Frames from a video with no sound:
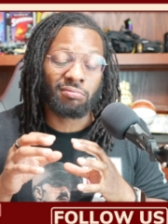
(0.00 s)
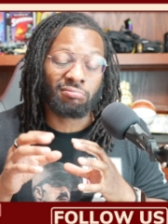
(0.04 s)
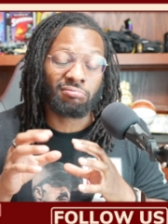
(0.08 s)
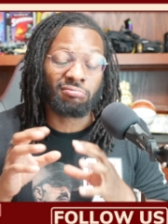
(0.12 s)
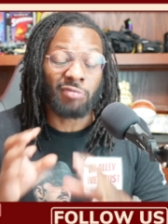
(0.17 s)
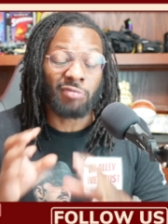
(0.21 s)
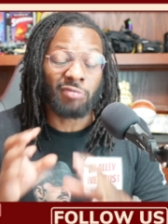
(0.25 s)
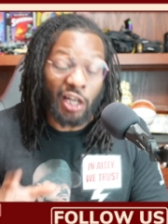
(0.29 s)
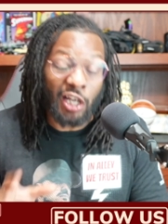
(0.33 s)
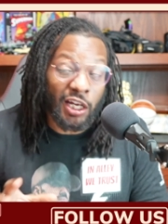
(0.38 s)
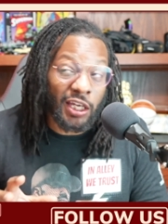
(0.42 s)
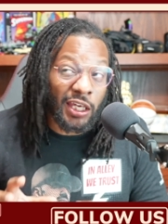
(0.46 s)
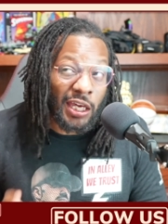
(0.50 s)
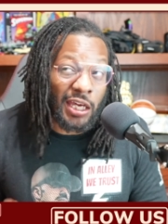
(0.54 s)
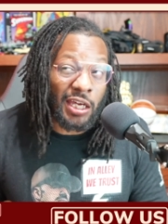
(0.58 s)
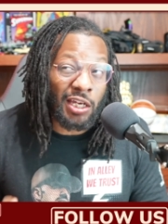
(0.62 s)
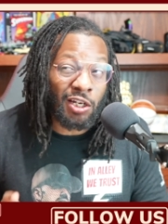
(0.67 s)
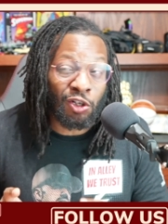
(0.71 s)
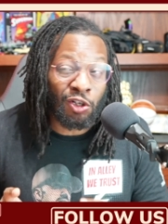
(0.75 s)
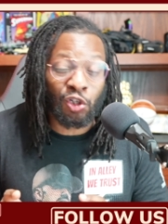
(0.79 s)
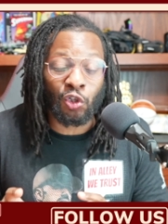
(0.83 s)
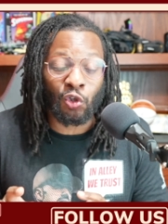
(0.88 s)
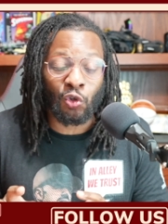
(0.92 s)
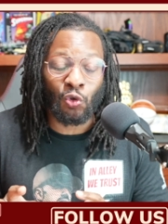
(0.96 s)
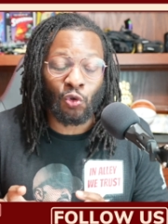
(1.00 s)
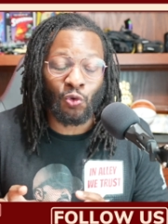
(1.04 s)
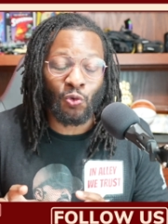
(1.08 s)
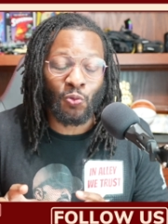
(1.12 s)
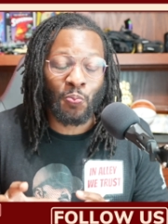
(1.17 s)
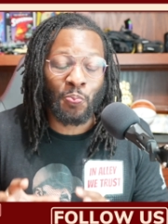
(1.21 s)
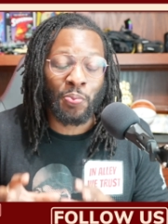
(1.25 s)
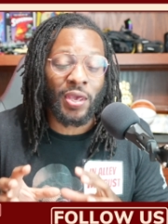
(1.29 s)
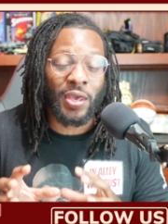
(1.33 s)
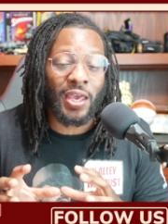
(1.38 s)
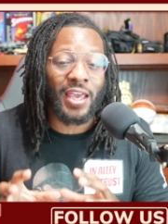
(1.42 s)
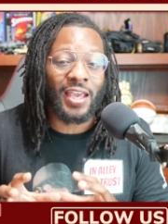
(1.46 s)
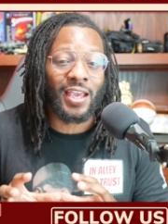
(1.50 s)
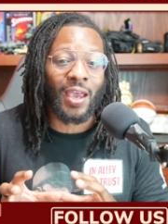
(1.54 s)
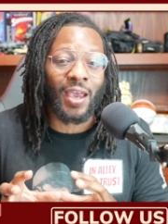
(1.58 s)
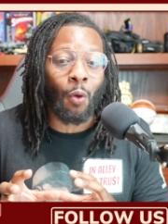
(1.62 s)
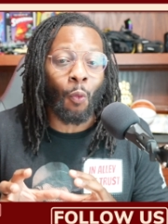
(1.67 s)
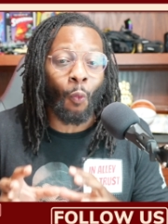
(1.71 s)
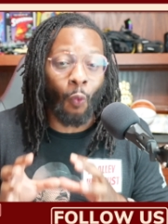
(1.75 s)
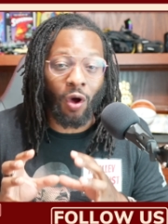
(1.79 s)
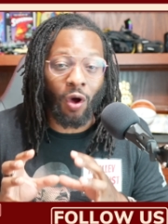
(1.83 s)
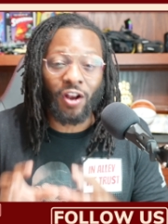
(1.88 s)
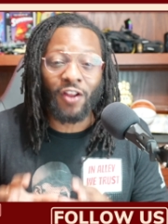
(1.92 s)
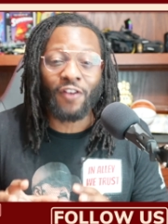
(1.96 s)
looking to pick
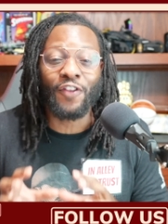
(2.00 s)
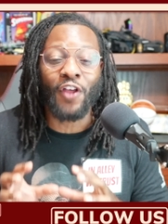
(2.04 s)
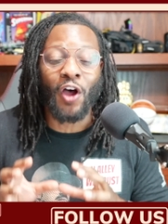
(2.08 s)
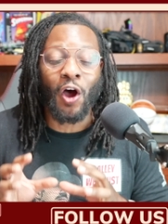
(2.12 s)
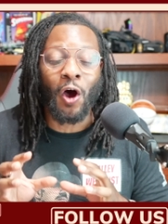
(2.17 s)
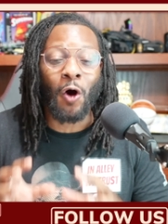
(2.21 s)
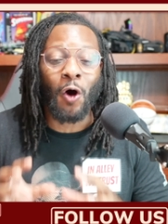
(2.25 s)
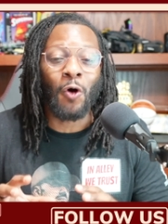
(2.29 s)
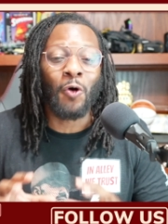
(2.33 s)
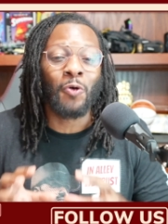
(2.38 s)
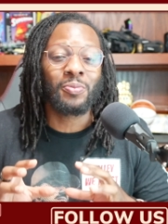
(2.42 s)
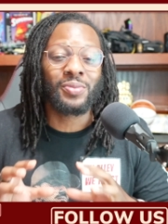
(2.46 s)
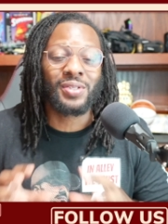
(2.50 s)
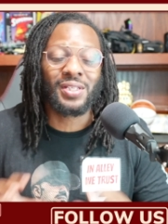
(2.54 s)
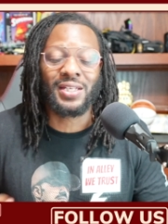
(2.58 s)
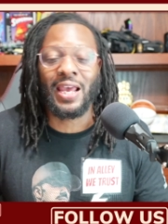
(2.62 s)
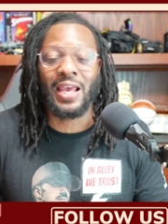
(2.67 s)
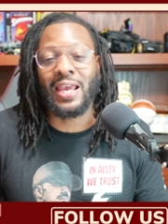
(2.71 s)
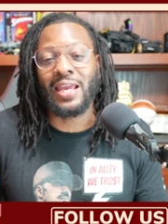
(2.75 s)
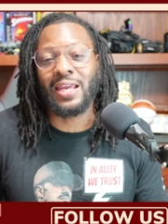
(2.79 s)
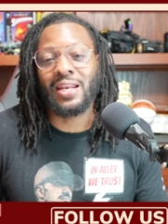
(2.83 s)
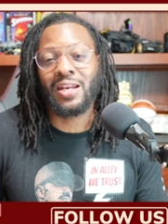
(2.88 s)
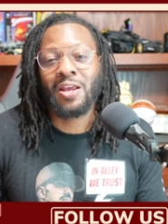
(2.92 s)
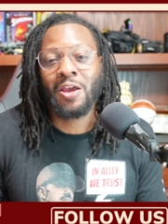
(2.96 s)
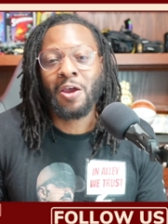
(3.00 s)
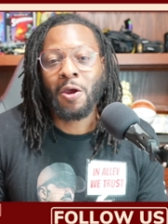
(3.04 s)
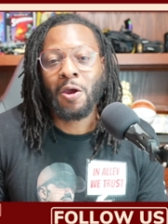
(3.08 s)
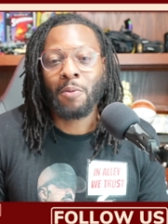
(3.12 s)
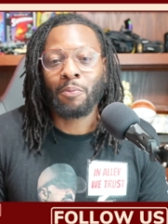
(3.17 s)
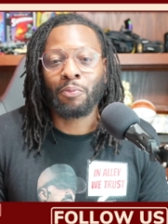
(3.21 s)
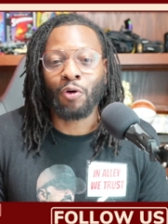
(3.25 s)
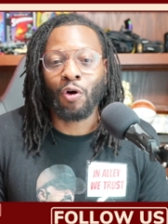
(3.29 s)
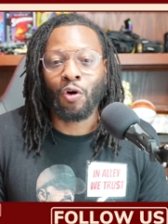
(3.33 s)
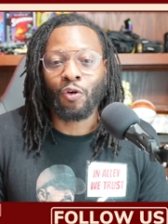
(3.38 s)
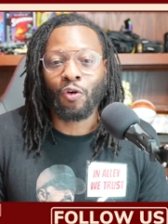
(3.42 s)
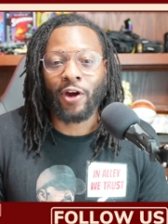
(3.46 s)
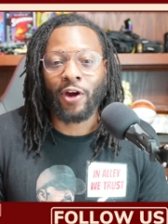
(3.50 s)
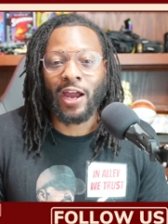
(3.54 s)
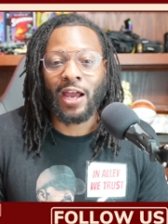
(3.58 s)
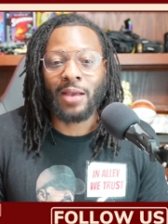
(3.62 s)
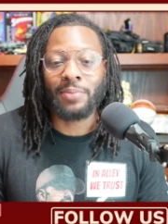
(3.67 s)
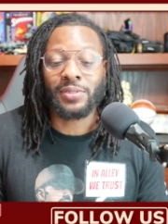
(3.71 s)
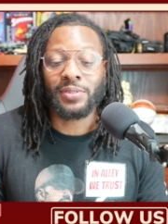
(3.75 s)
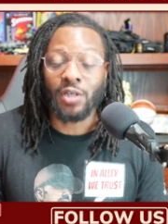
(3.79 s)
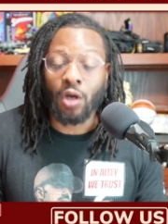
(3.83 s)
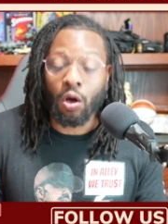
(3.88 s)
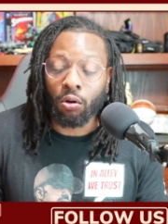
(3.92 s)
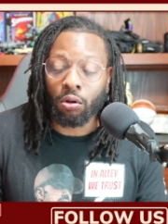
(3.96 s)
one of the home state
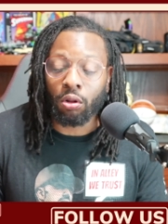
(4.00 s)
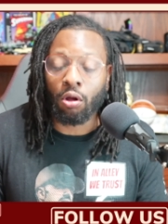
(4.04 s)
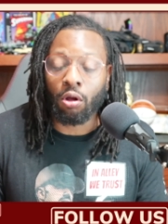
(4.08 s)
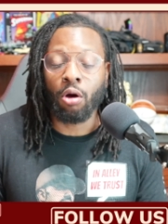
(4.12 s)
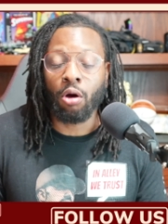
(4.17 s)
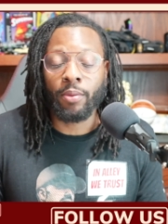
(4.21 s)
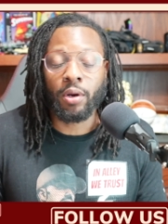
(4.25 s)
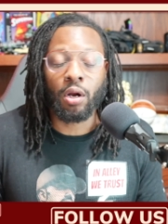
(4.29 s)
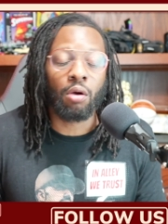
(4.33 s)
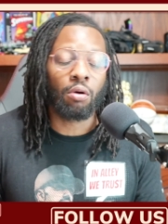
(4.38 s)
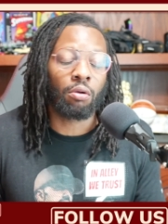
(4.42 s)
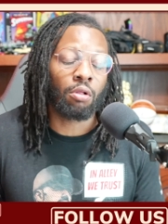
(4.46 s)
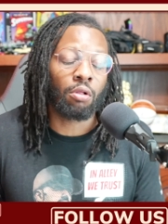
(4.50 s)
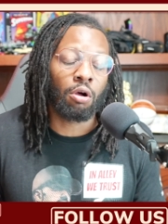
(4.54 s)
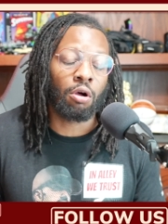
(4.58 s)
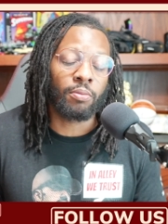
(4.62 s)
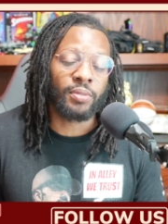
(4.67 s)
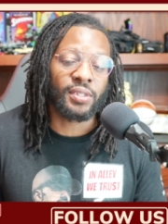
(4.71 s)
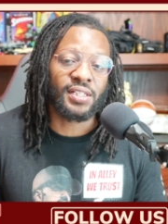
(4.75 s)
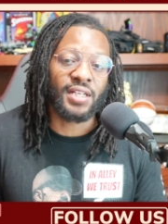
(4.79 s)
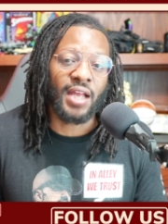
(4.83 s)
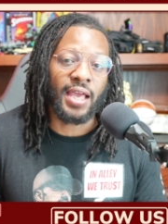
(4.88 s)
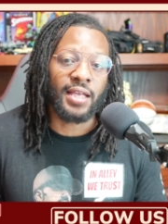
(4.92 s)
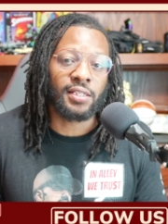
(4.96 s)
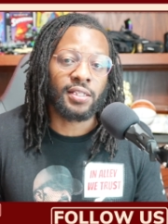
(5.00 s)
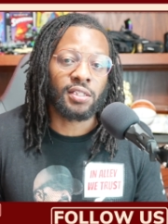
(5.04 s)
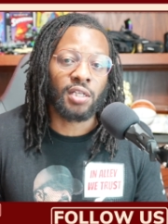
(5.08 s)
programs in Oklahoma and Oklahoma State.